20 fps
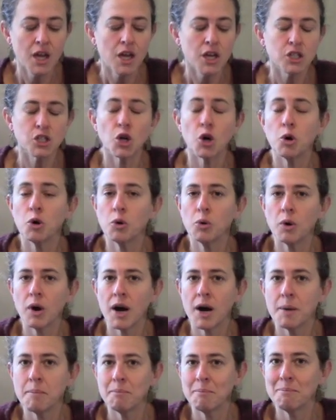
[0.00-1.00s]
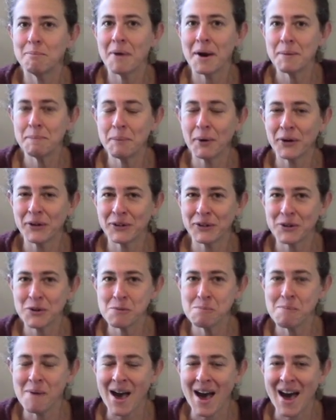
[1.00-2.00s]
So my partner,
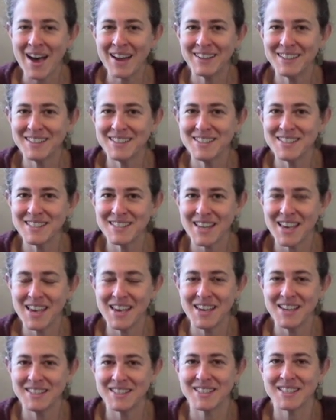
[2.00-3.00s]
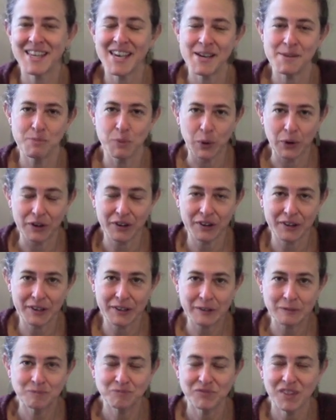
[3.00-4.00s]
Matt, is a skateboarder.